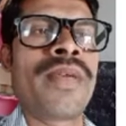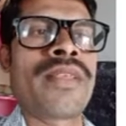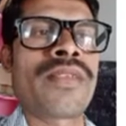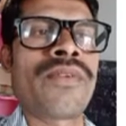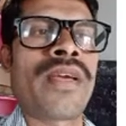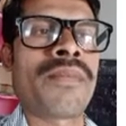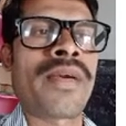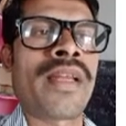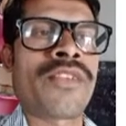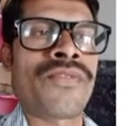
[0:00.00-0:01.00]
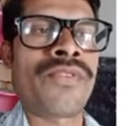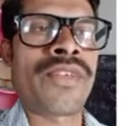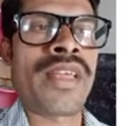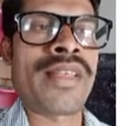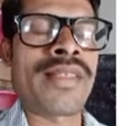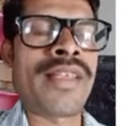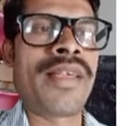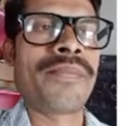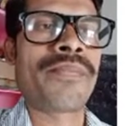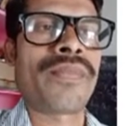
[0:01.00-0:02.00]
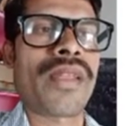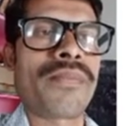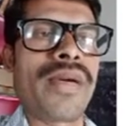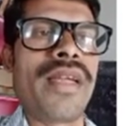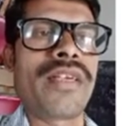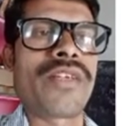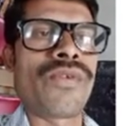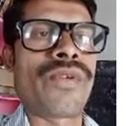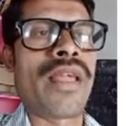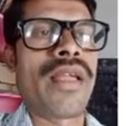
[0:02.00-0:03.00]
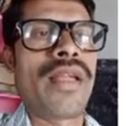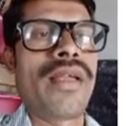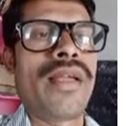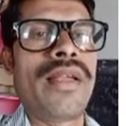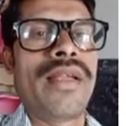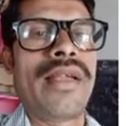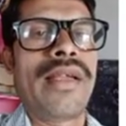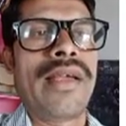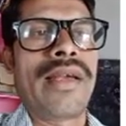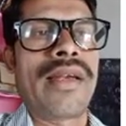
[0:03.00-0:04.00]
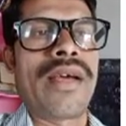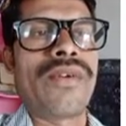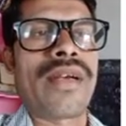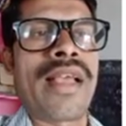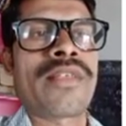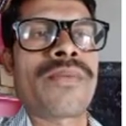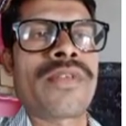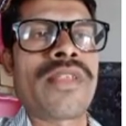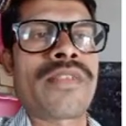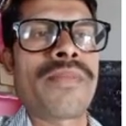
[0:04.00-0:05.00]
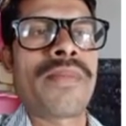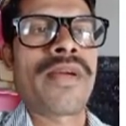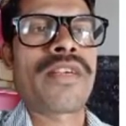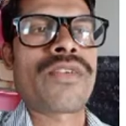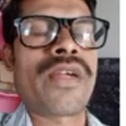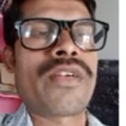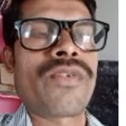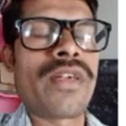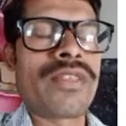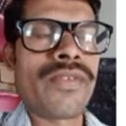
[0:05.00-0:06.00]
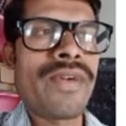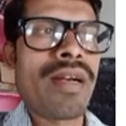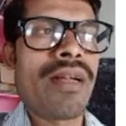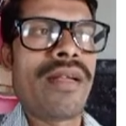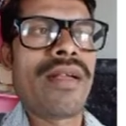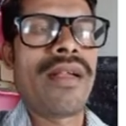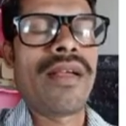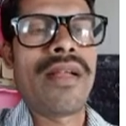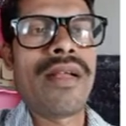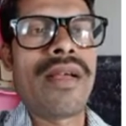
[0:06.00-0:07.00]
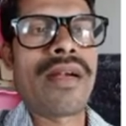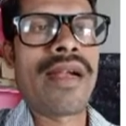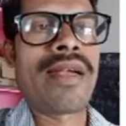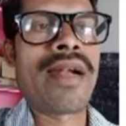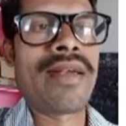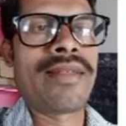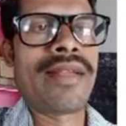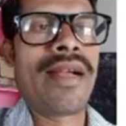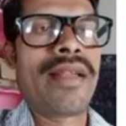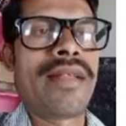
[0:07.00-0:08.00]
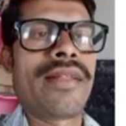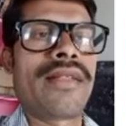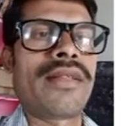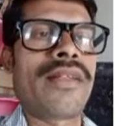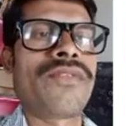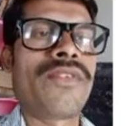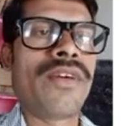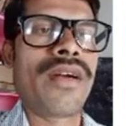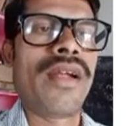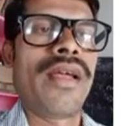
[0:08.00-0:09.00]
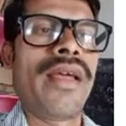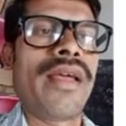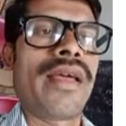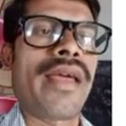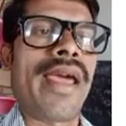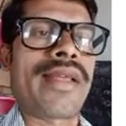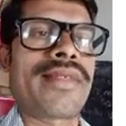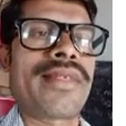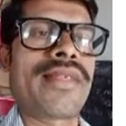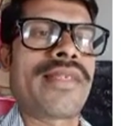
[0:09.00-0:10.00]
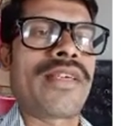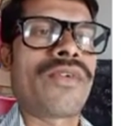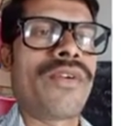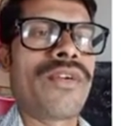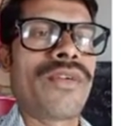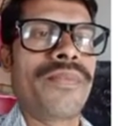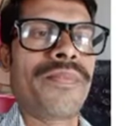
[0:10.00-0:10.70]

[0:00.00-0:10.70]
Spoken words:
square minus 4ac by 2a. Now transpose this b by 2a towards your right hand side. Therefore, x is equal to